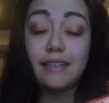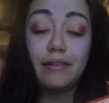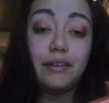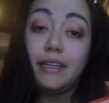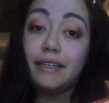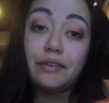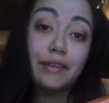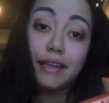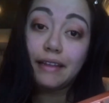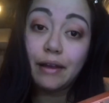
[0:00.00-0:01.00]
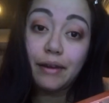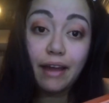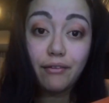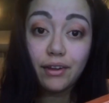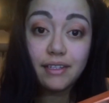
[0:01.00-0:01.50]
I really don't think that I would
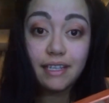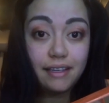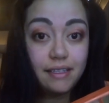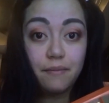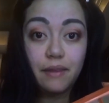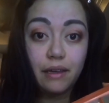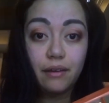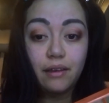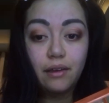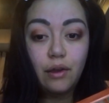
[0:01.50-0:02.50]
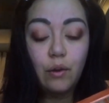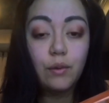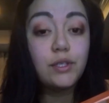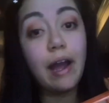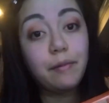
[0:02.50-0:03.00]
ever say something
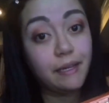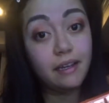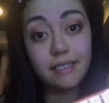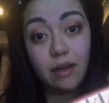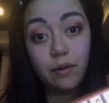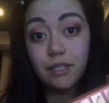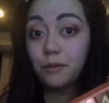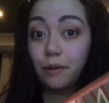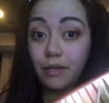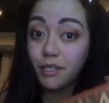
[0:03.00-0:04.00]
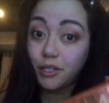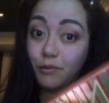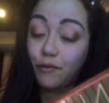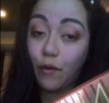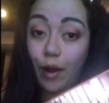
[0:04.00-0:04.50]
was crappy because I always do my research
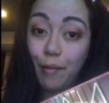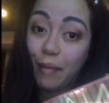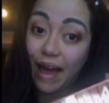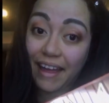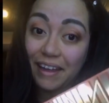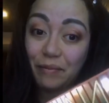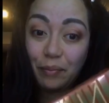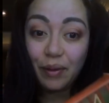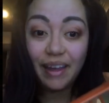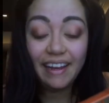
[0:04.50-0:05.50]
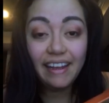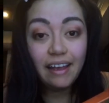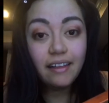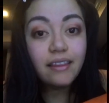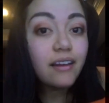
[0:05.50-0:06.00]
before I buy it, but
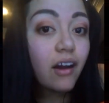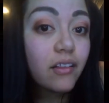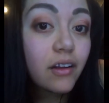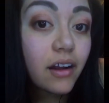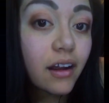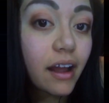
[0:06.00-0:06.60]
the color